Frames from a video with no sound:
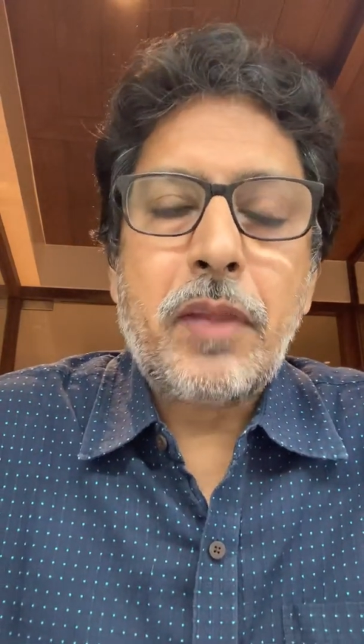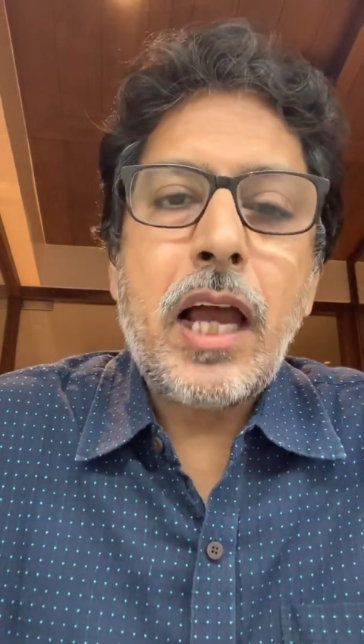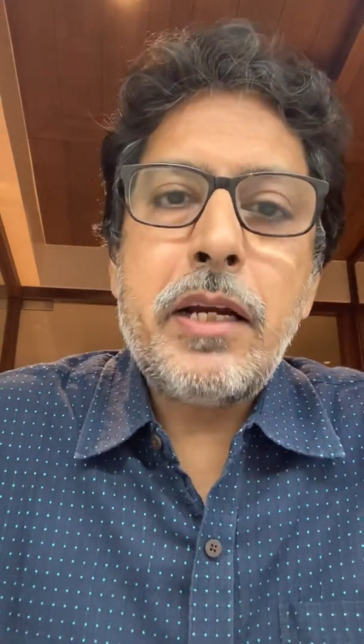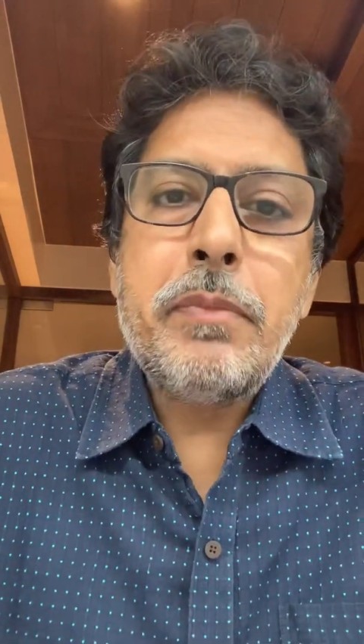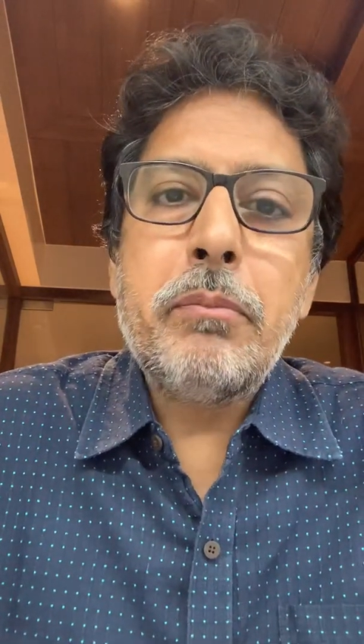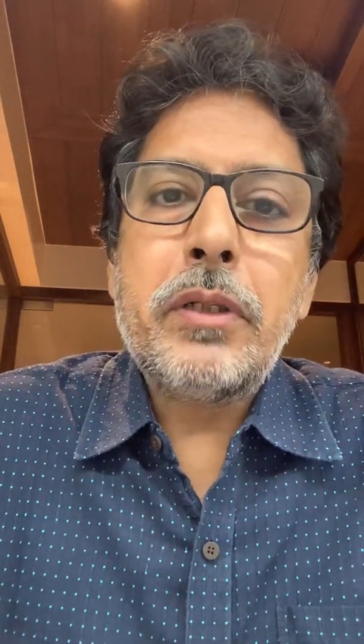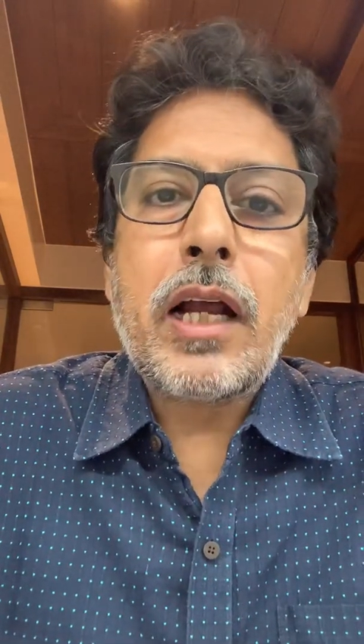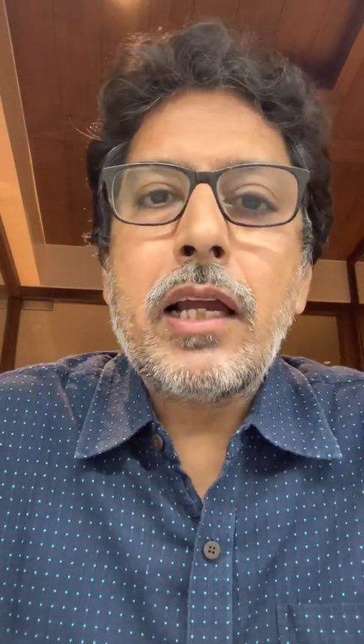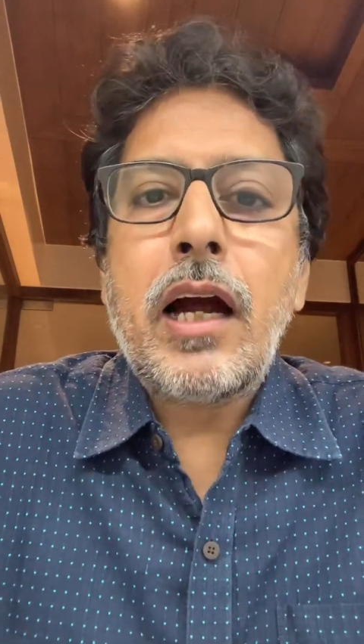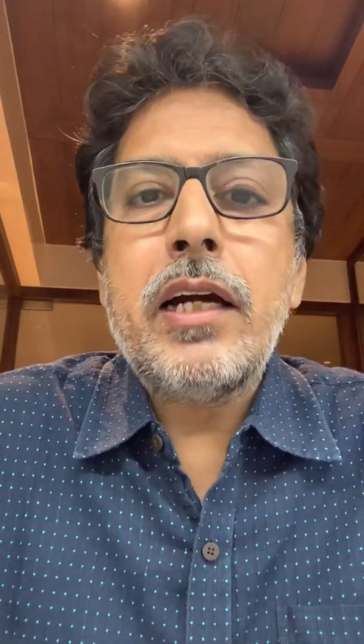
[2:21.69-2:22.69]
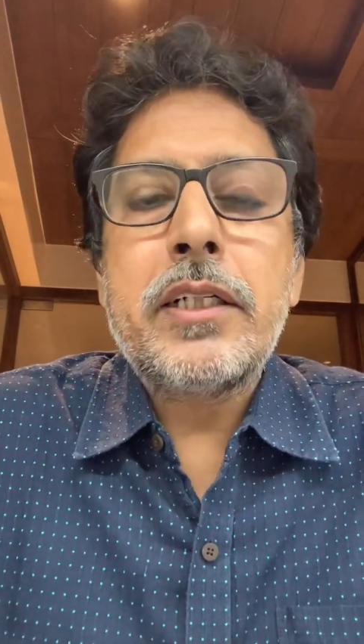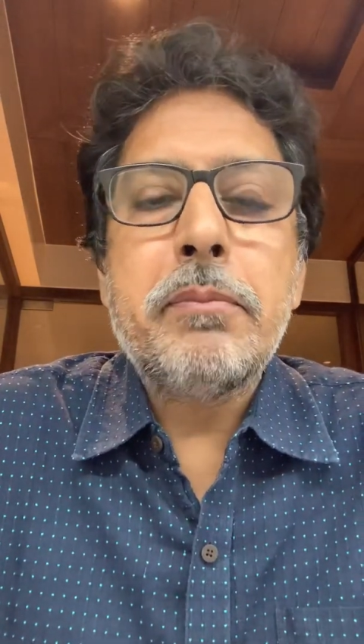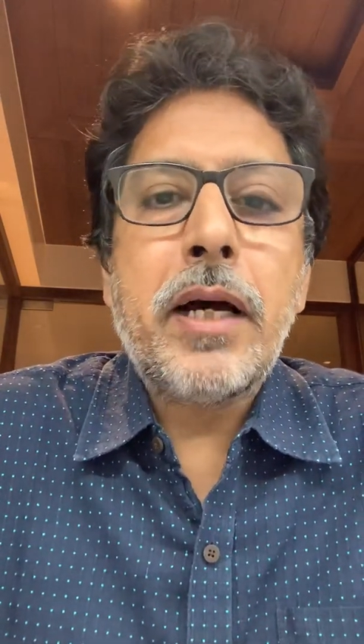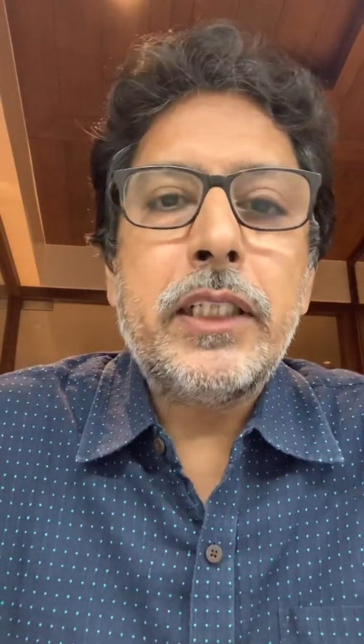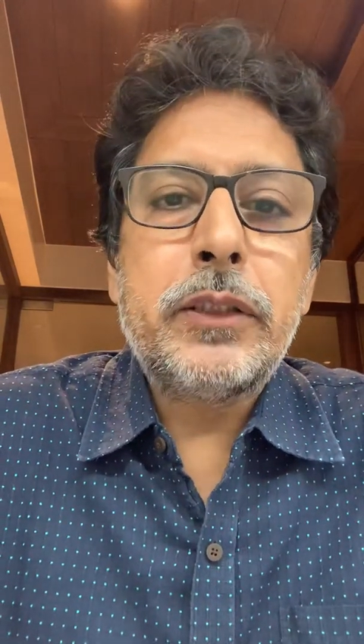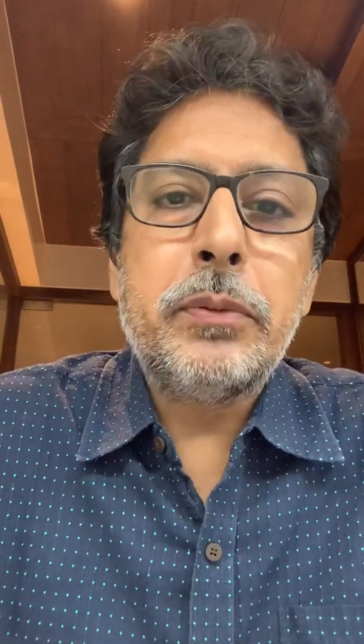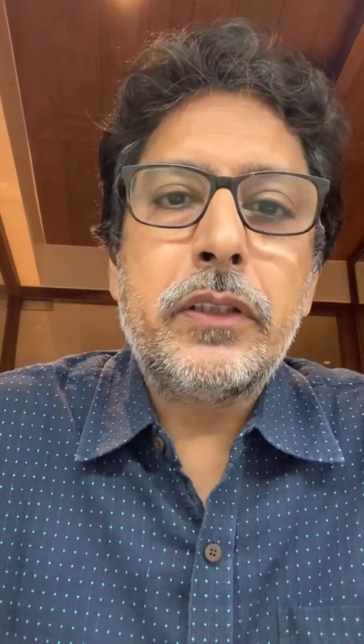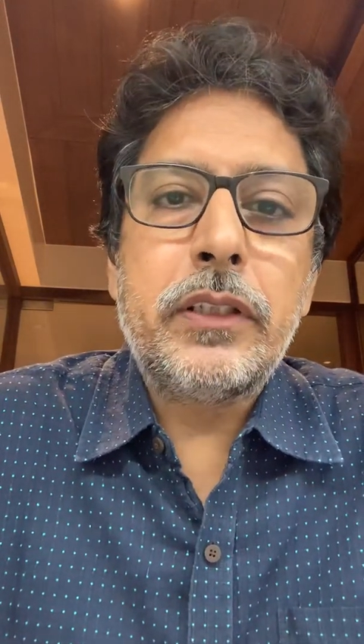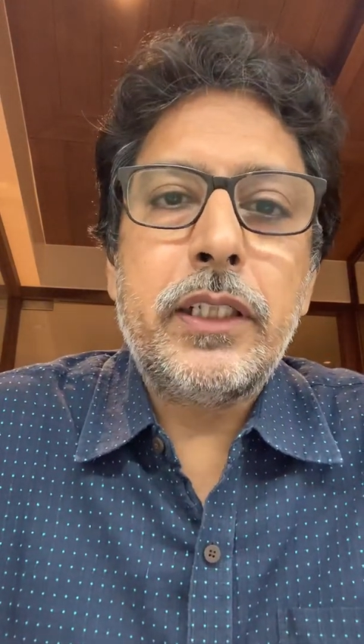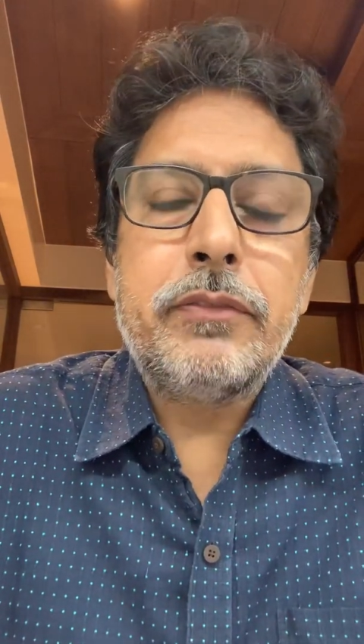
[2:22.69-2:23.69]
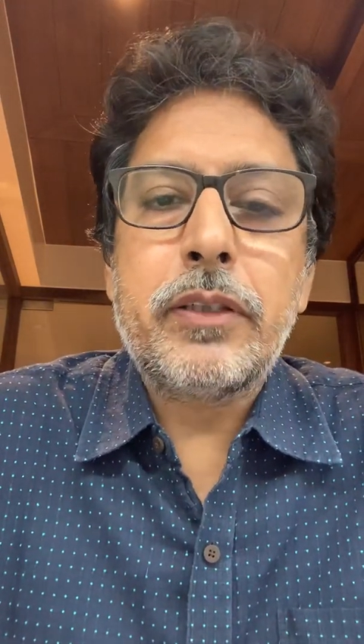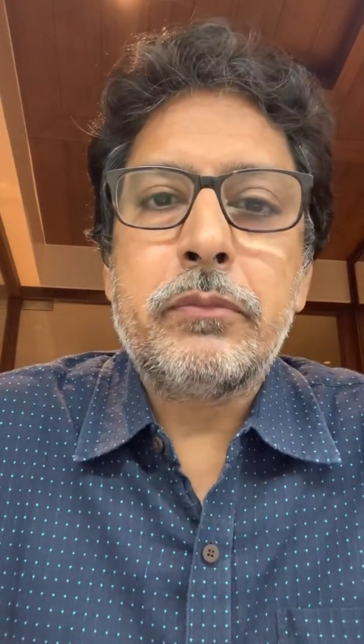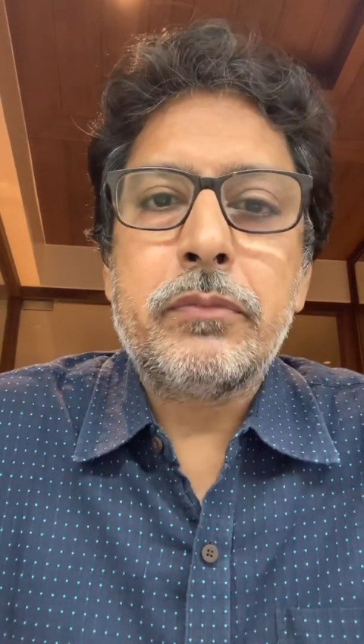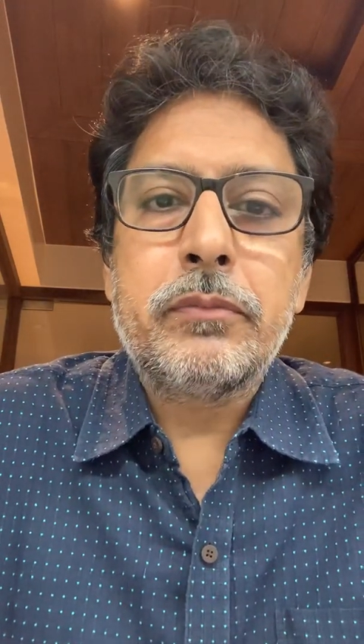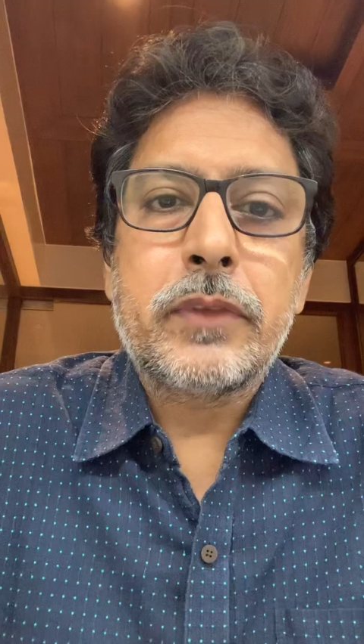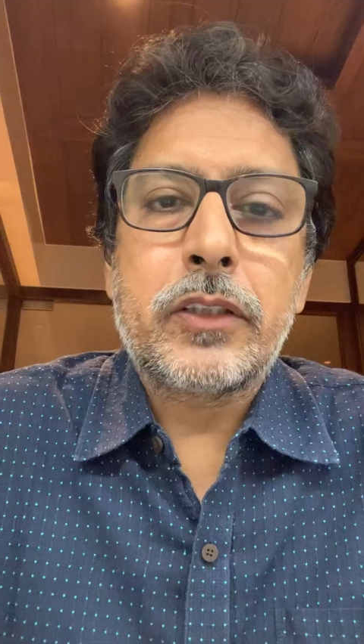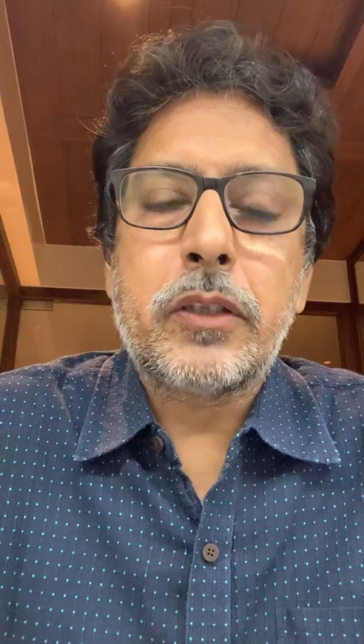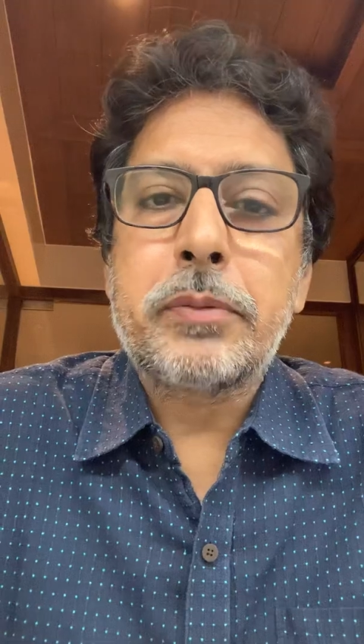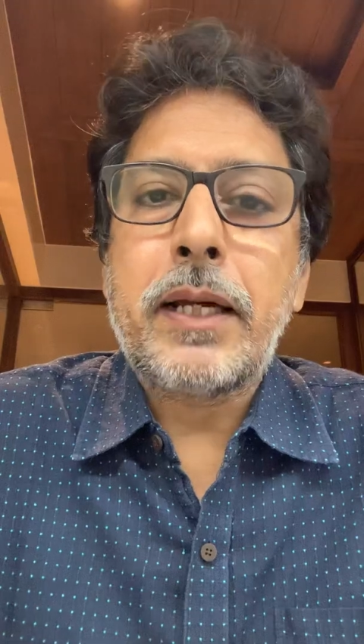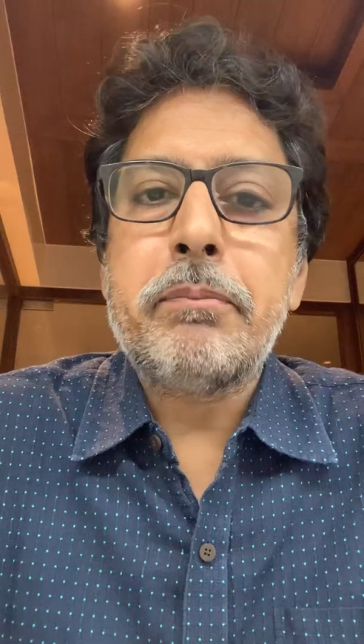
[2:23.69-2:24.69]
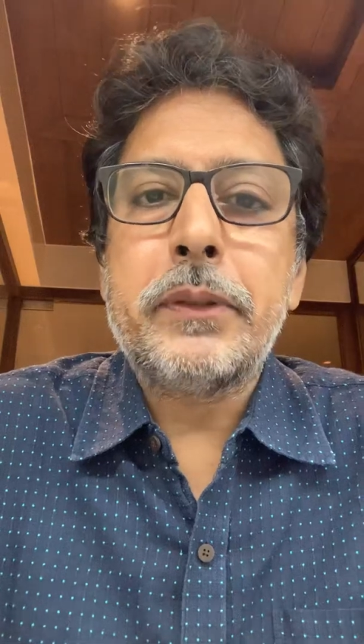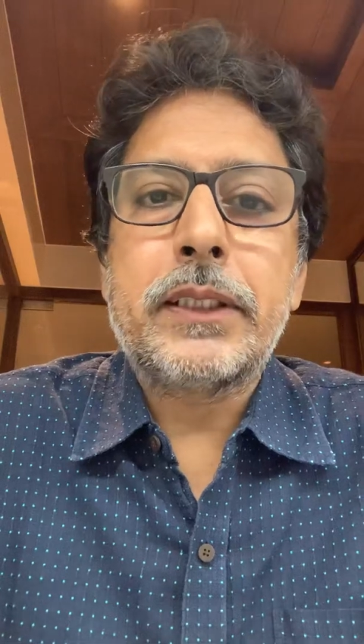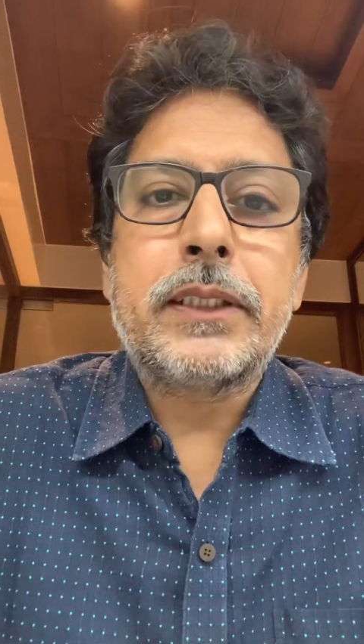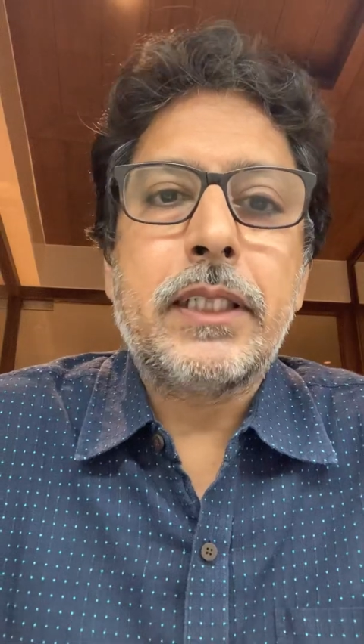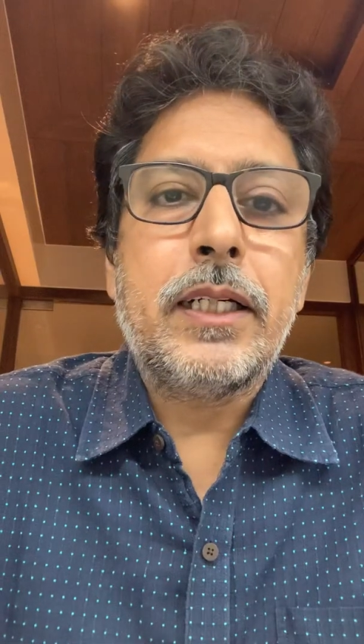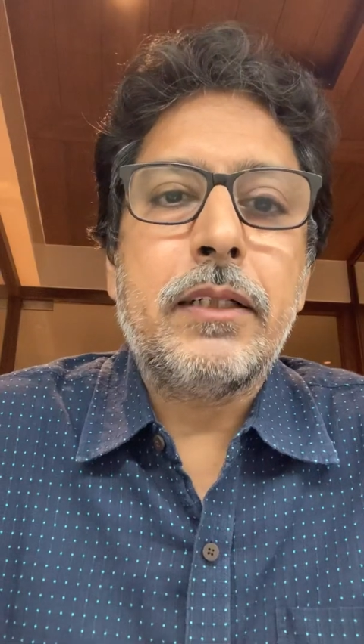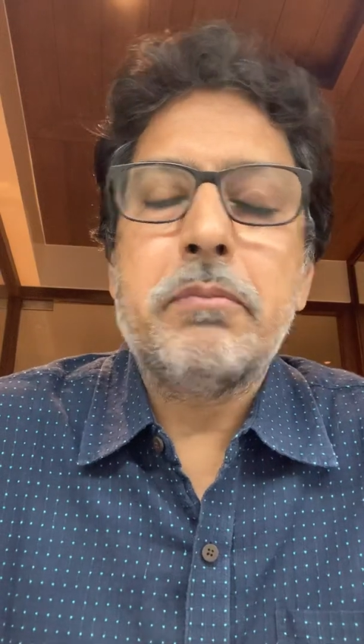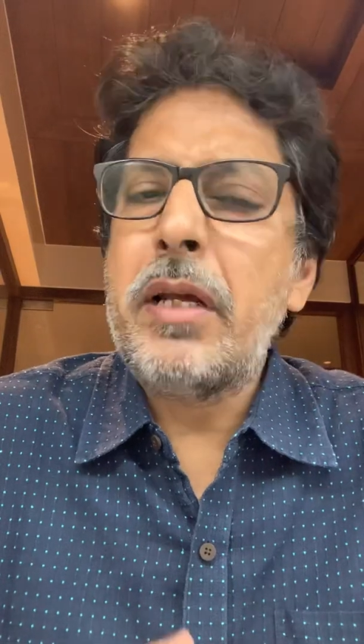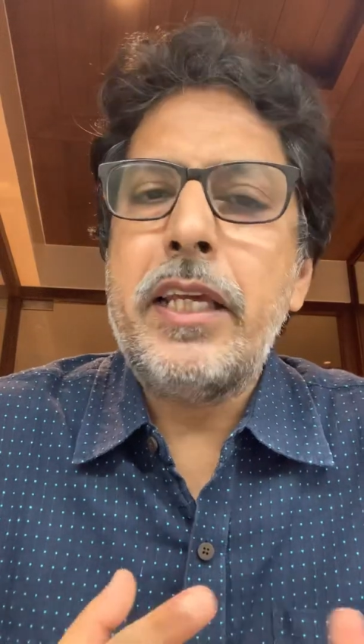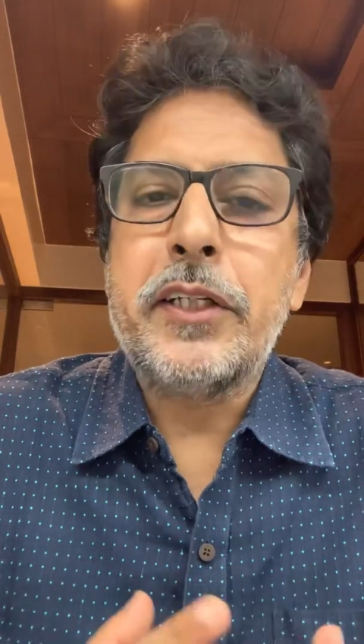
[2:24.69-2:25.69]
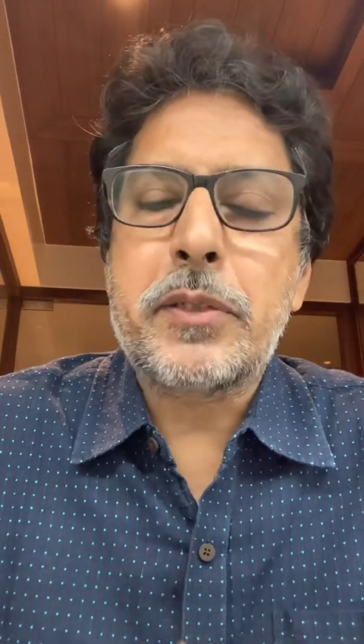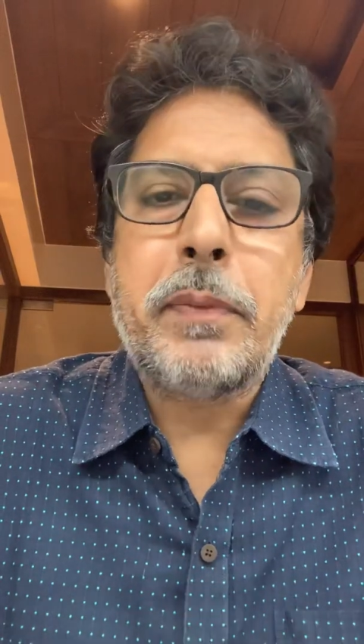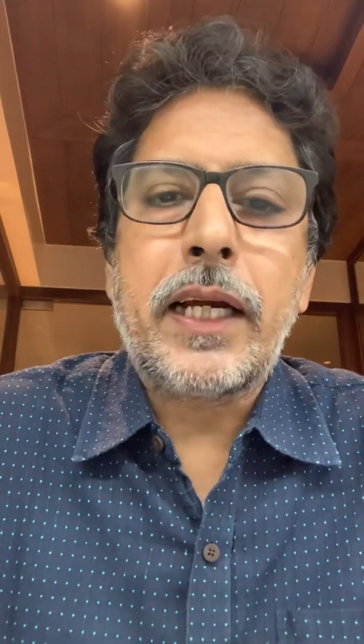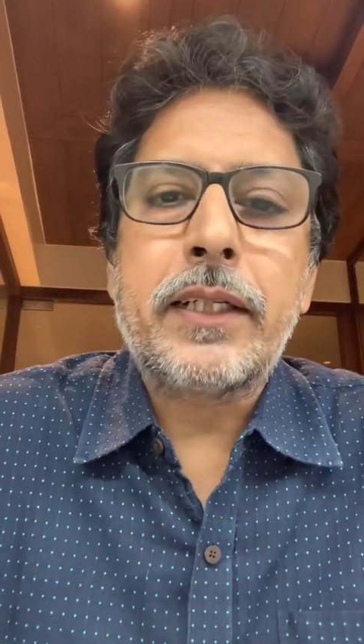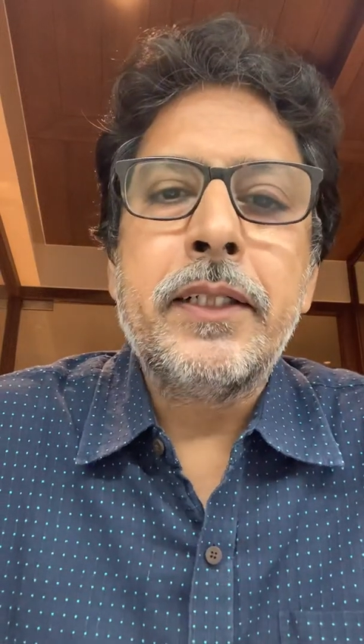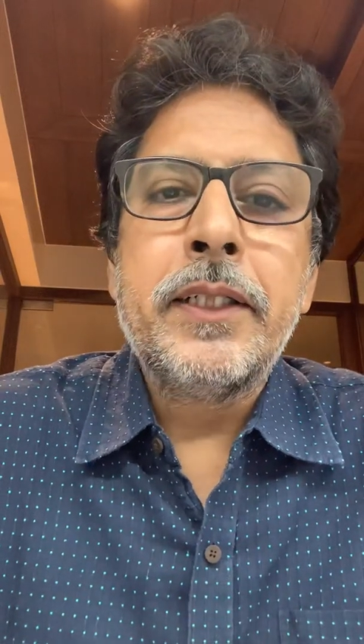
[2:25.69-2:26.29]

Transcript: I remember I hired a management trainee from a top campus many years back.